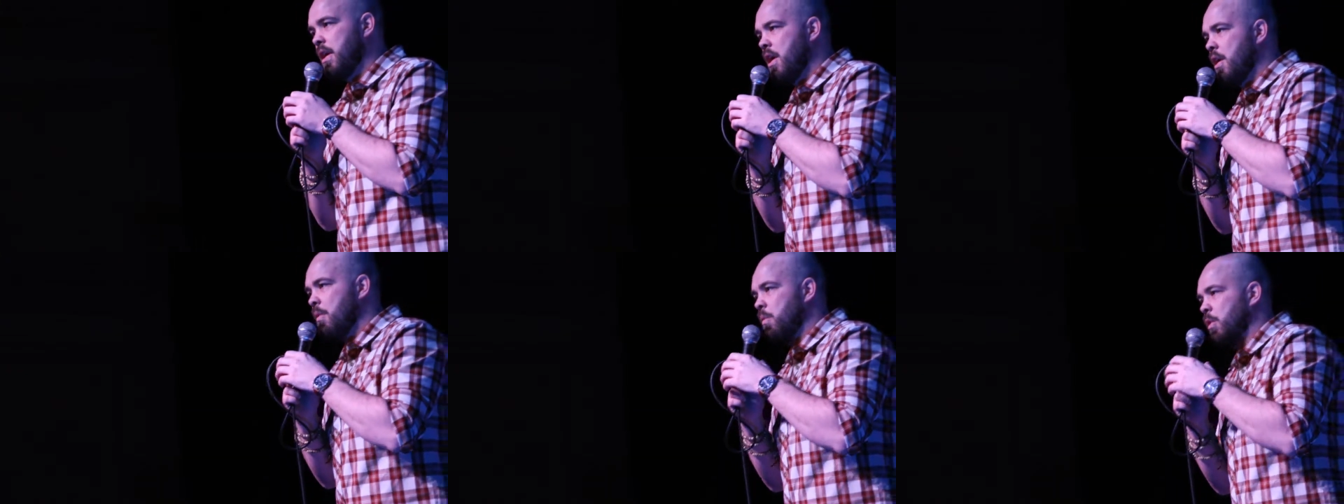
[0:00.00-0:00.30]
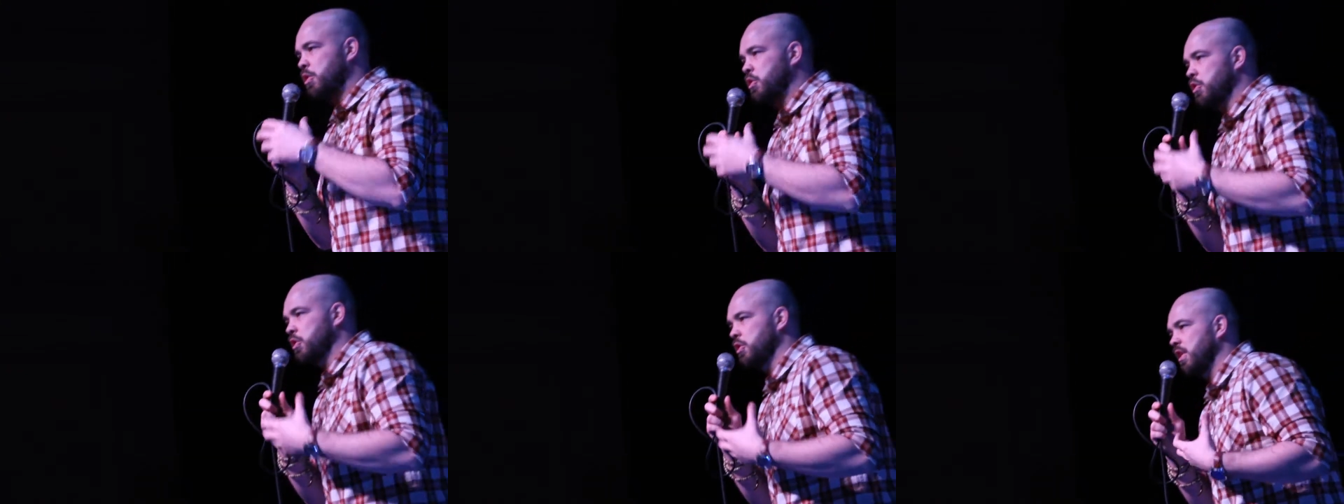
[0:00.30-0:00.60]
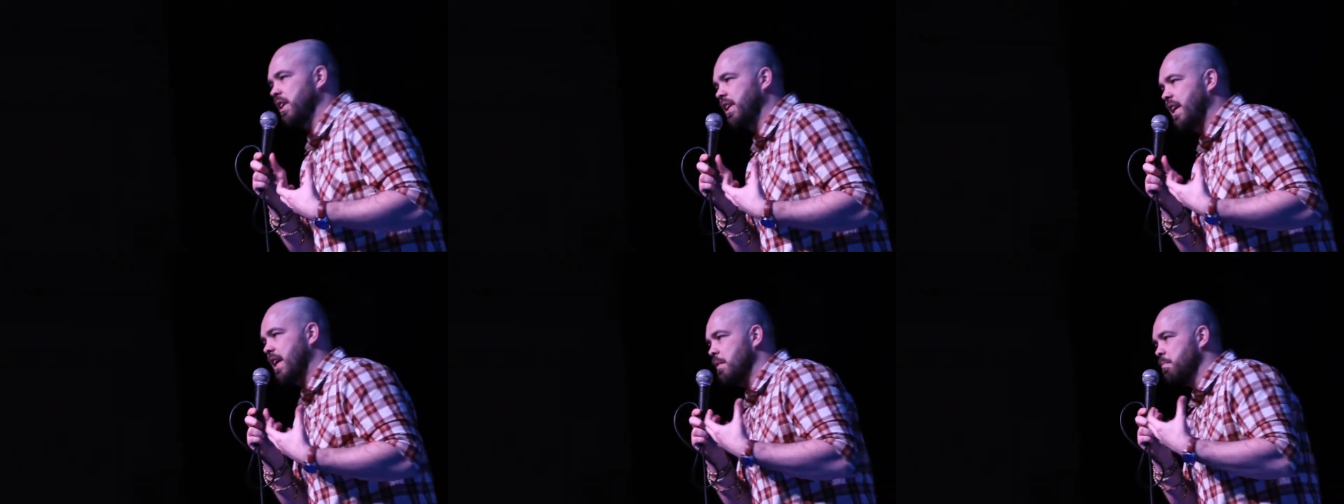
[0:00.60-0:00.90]
Washing the
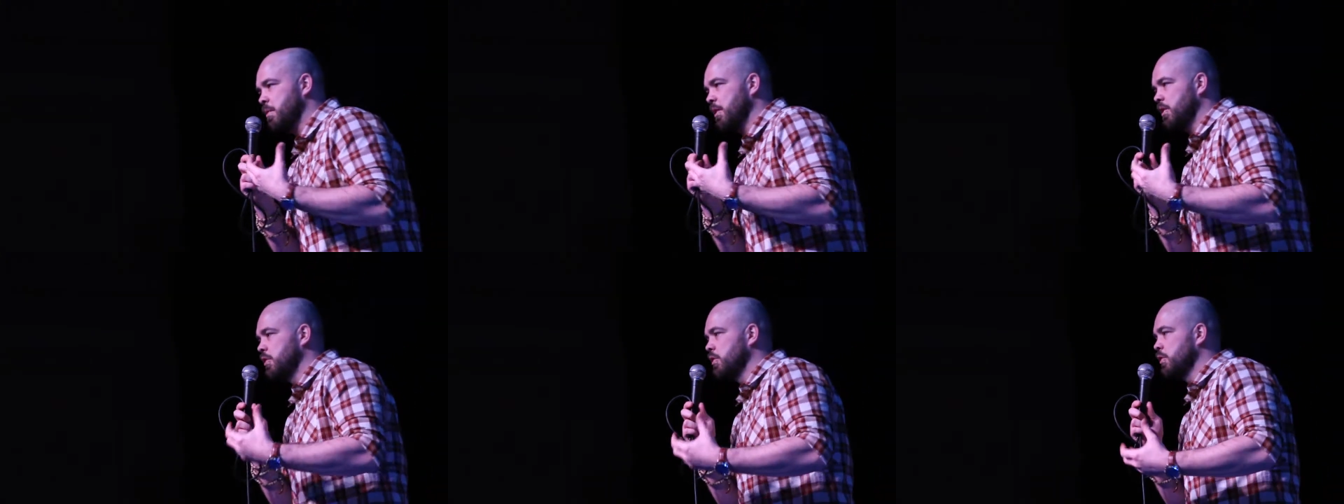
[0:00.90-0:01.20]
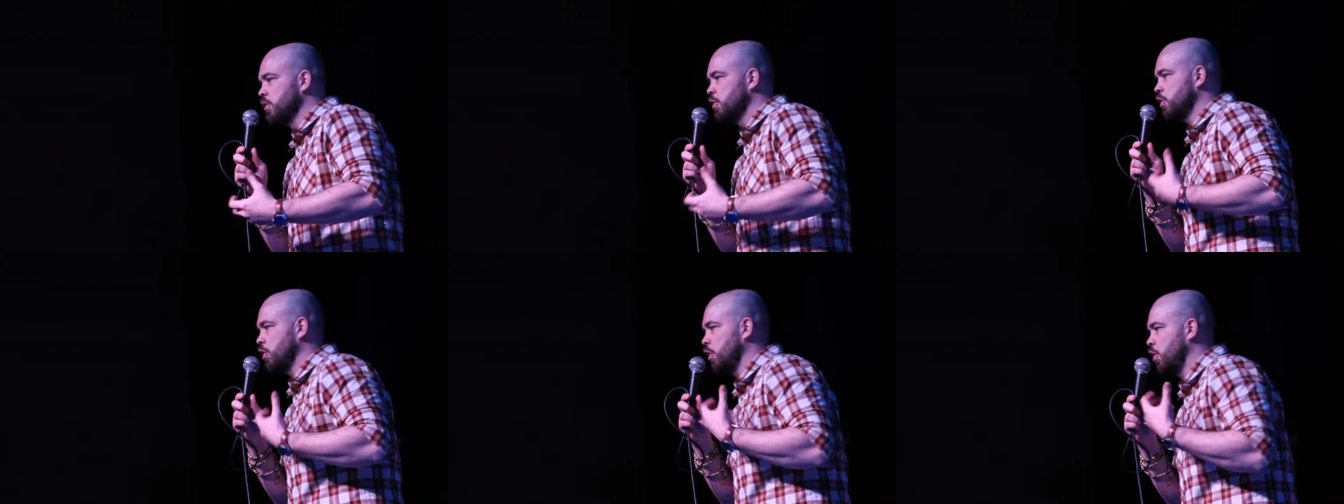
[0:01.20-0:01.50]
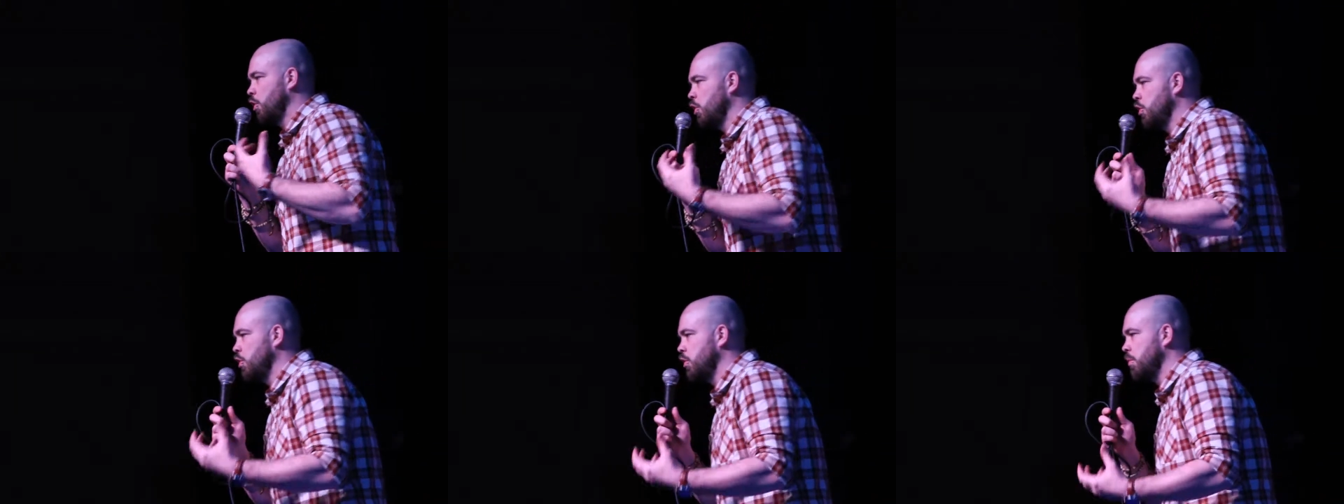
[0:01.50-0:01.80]
chemicals, the
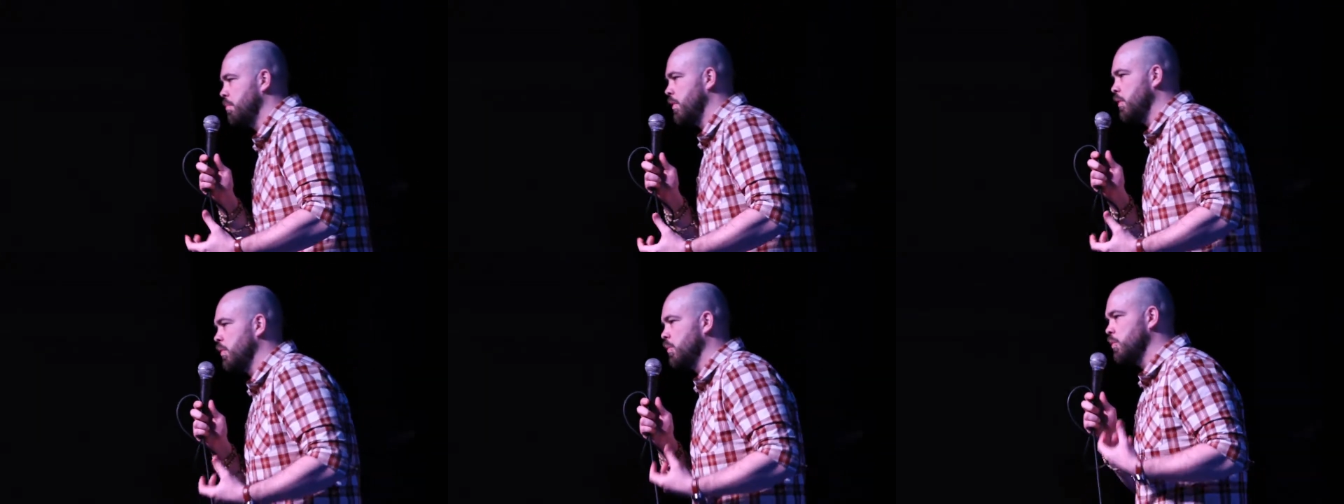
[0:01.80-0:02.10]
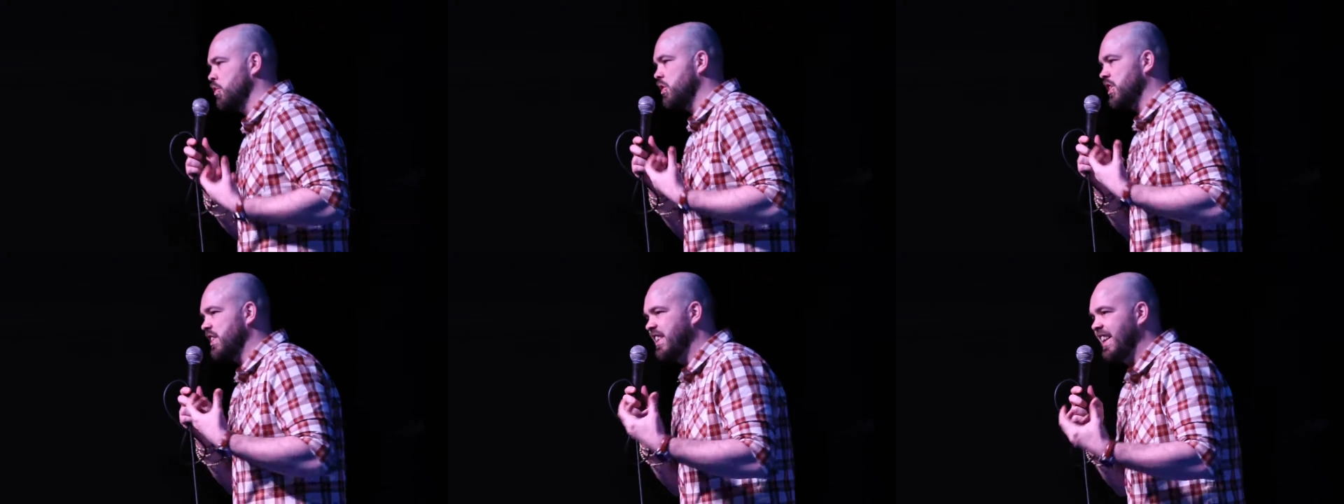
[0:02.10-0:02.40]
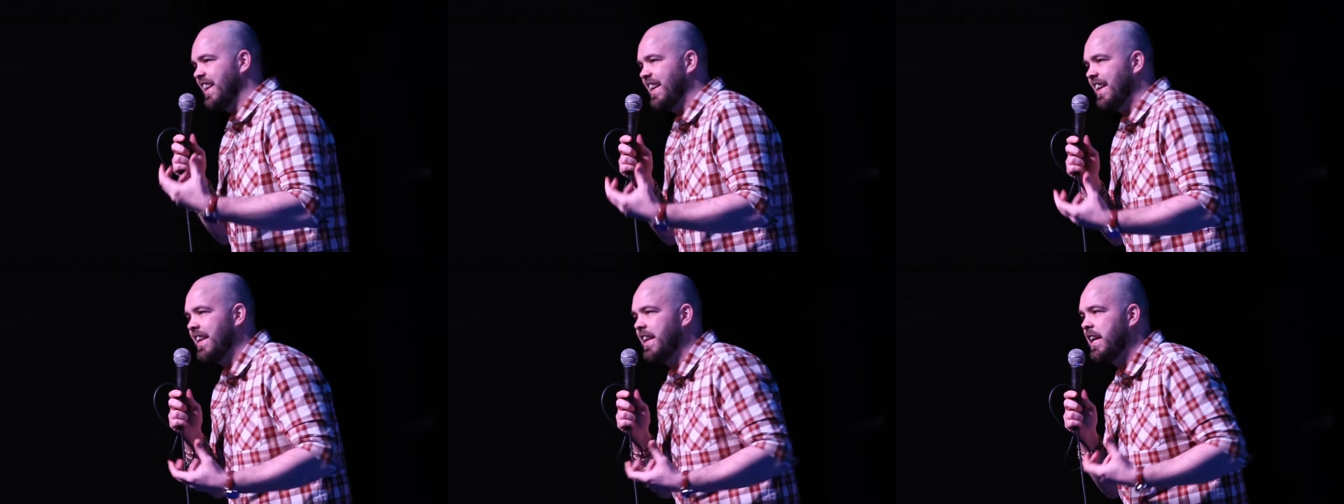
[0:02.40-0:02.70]
hormones, the
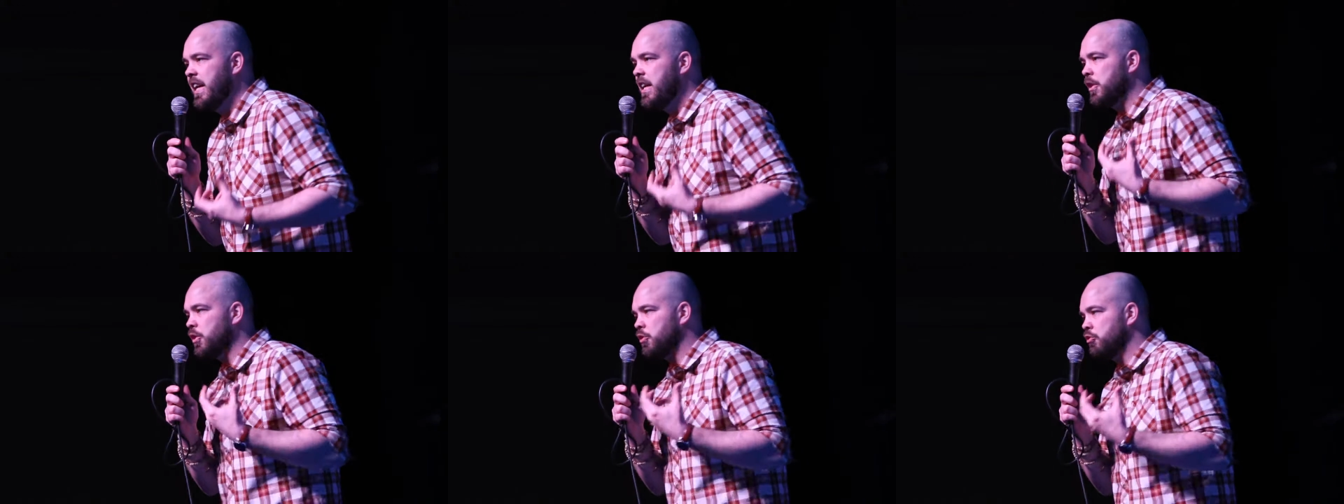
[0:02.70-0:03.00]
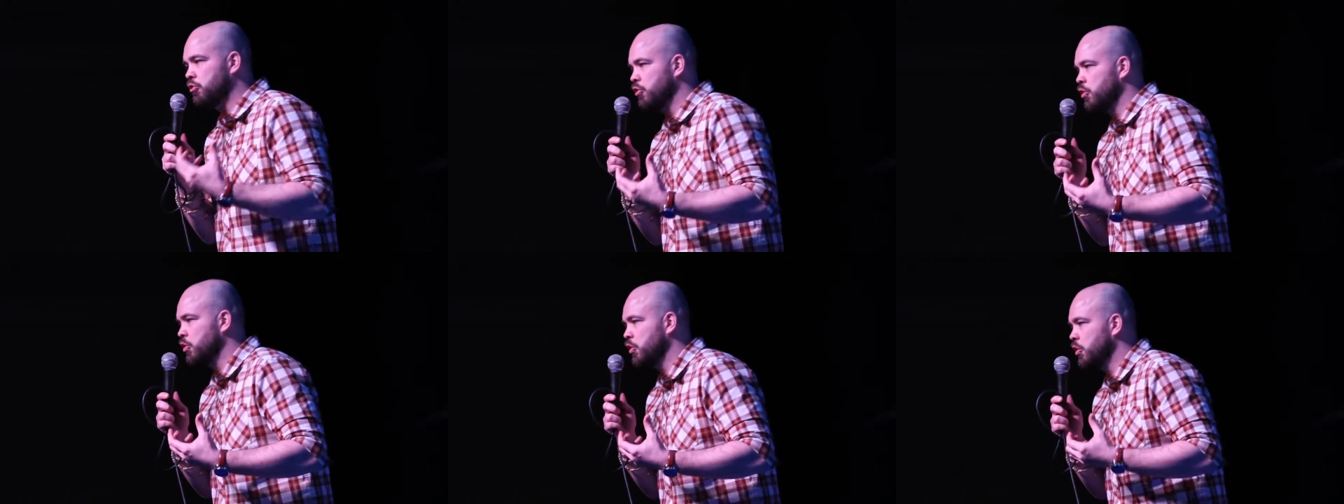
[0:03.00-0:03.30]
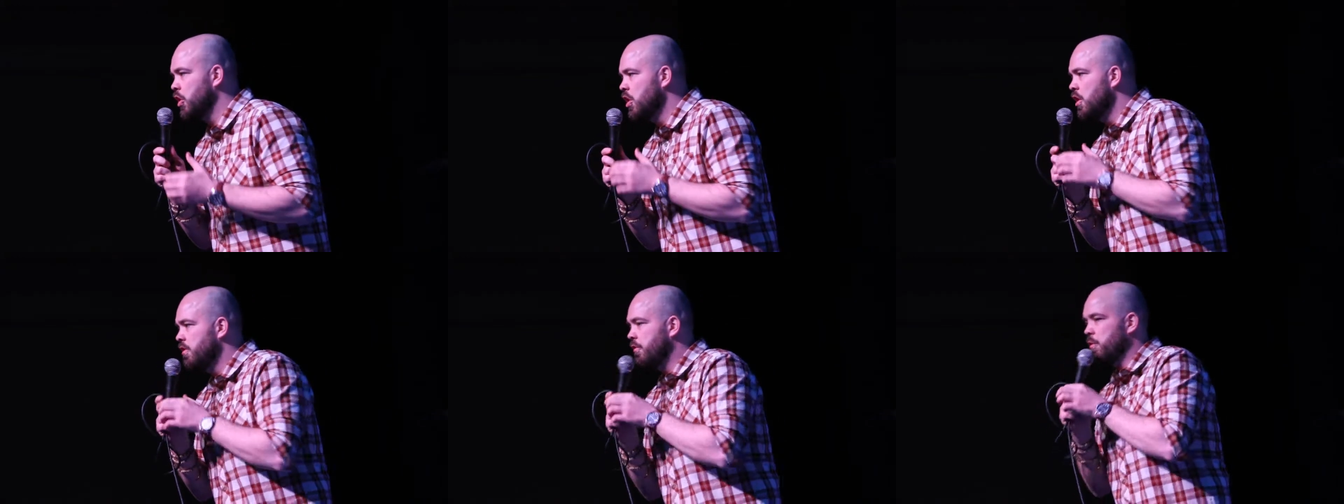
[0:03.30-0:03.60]
dirt, the drugs
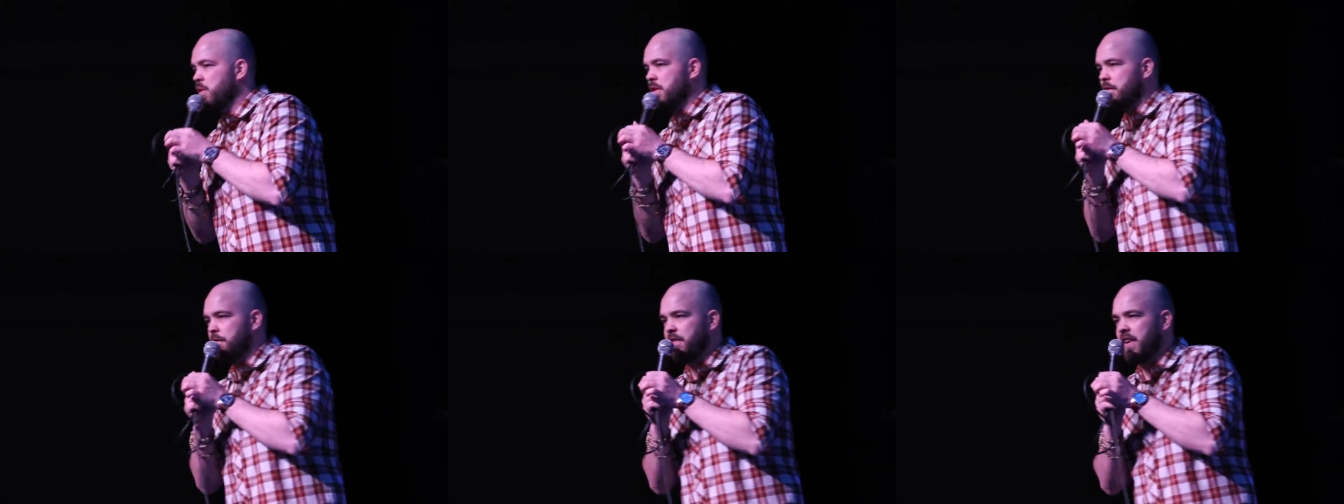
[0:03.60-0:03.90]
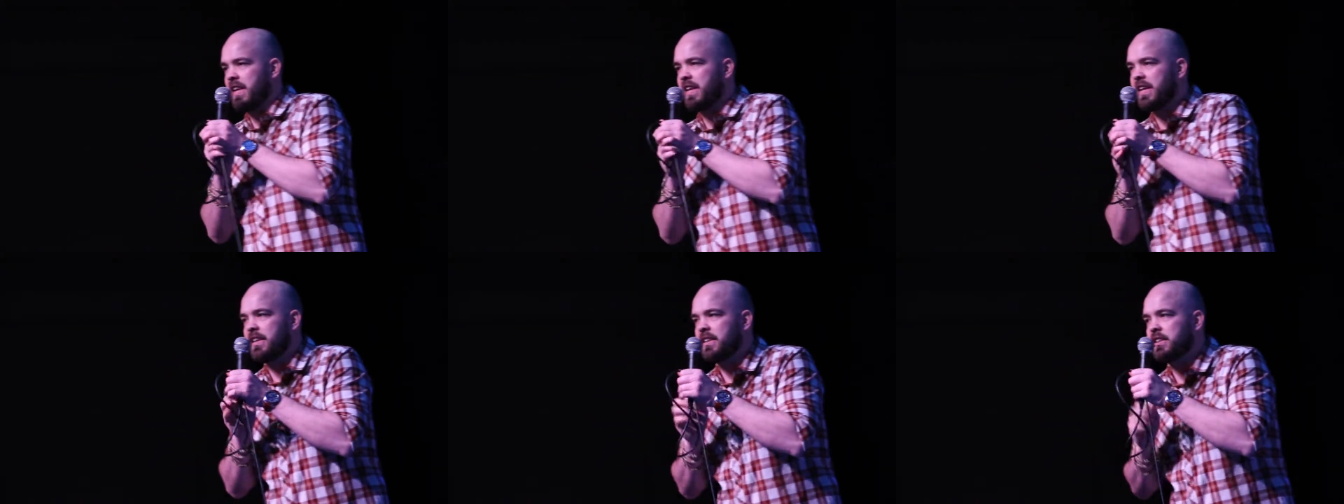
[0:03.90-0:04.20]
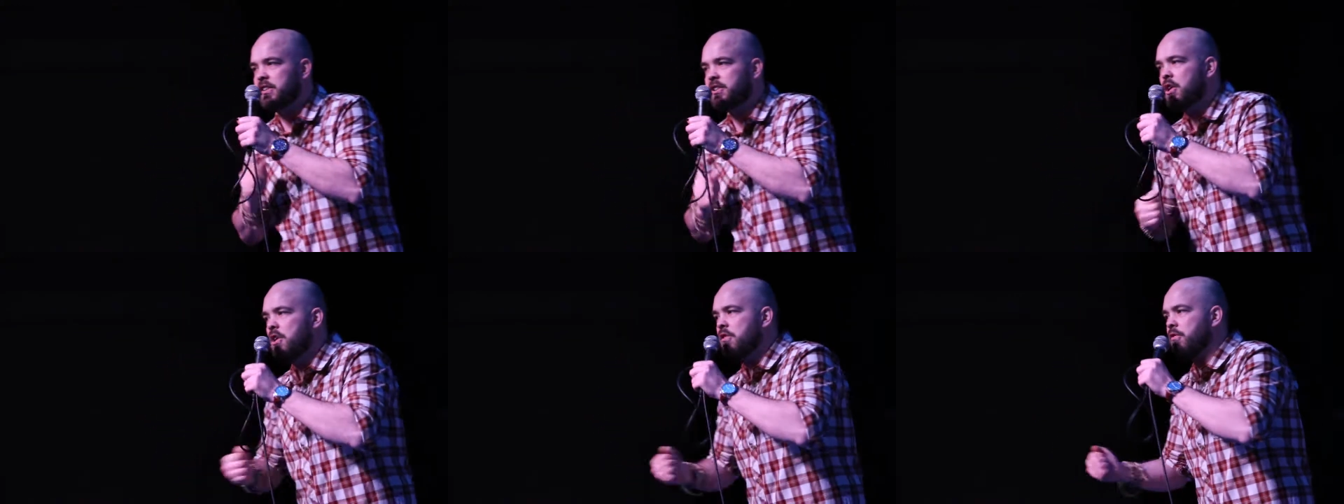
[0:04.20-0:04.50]
through your veins.